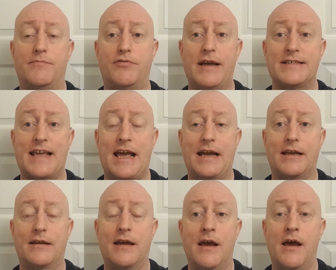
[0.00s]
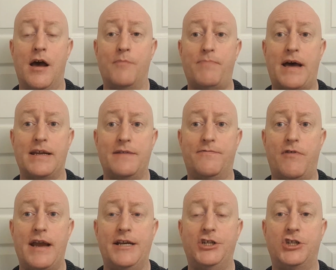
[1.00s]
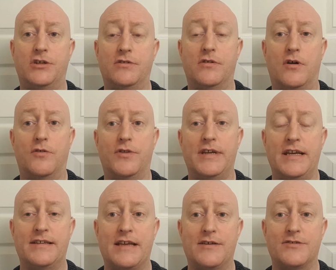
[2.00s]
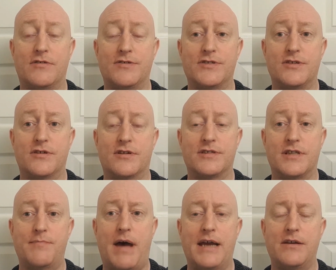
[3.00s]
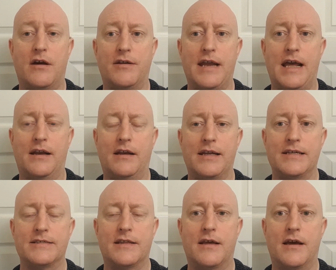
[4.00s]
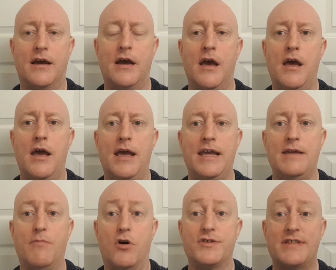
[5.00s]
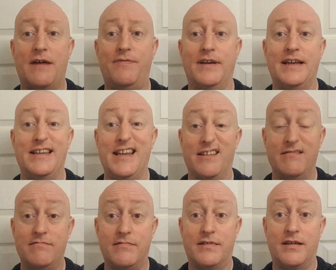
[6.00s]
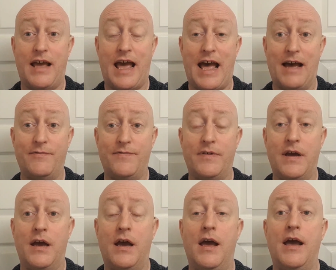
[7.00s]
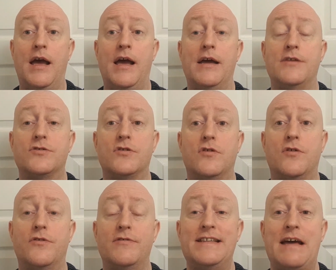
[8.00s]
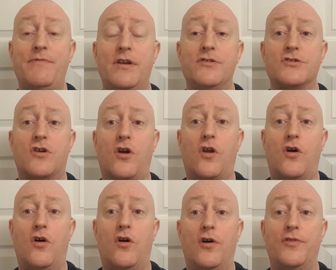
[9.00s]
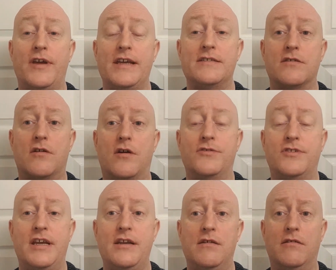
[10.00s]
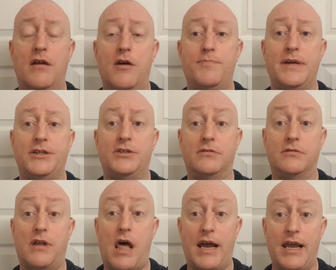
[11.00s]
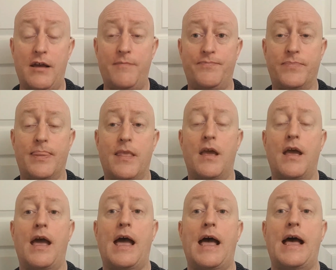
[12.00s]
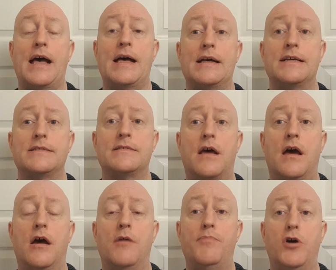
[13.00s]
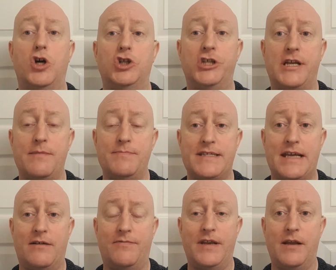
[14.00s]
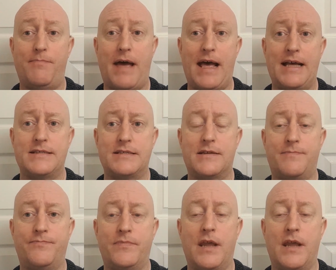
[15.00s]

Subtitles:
Press Gang and Paddy French, and all the details are on circusofthemind.net, links are there, he most definitely didn't have. So there is evidence galore that he's a continual habitual liar, has perjured himself in the past,